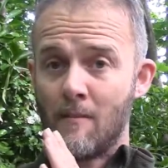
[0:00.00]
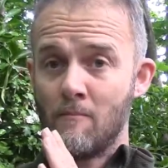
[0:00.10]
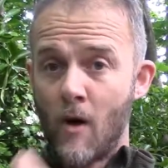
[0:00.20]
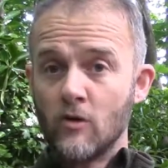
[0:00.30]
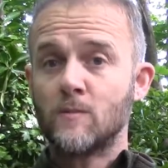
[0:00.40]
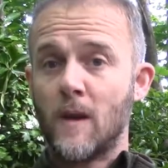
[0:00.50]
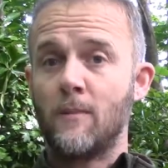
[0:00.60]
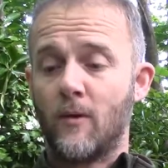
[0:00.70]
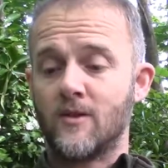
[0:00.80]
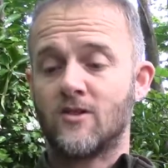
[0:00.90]
Most
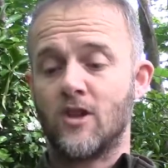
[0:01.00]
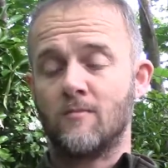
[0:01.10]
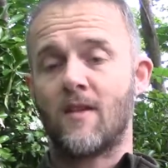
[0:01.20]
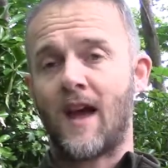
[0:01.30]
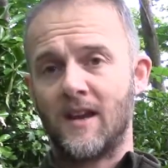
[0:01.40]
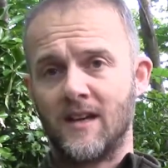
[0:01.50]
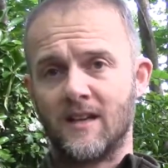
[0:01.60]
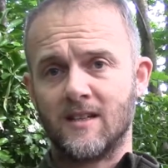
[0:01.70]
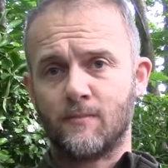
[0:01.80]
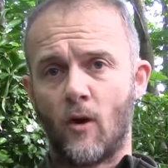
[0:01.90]
people assume that that needle
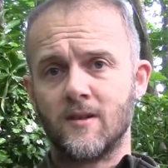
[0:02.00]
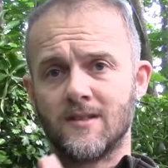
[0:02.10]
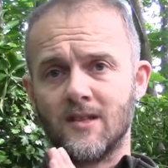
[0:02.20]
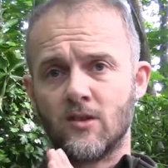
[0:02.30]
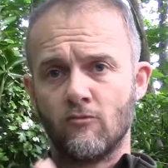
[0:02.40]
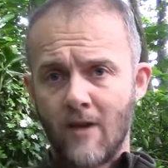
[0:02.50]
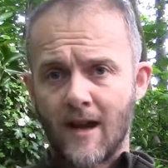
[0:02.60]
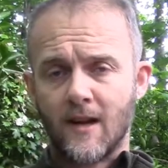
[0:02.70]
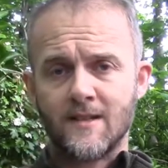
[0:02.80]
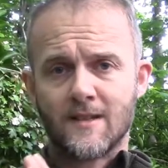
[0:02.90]
is pointing
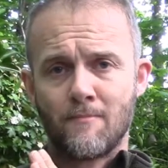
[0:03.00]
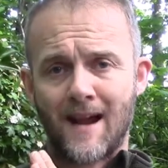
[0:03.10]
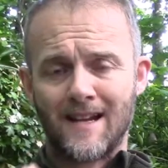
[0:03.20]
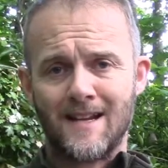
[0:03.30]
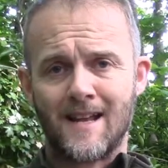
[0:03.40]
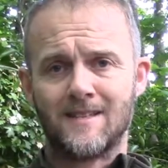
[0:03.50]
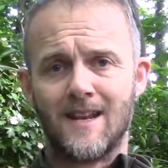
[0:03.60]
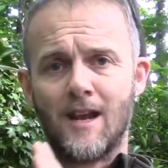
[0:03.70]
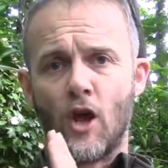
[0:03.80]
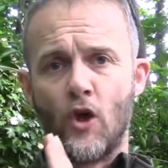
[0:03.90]
directly to
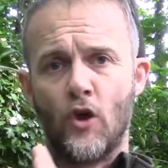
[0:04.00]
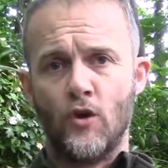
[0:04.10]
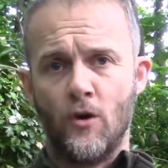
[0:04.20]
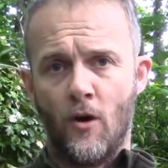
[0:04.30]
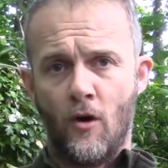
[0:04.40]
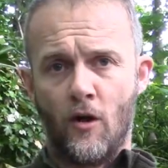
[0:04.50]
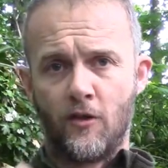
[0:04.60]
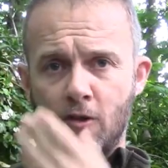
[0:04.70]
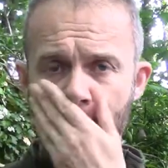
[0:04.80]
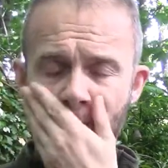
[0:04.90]
magnetic north.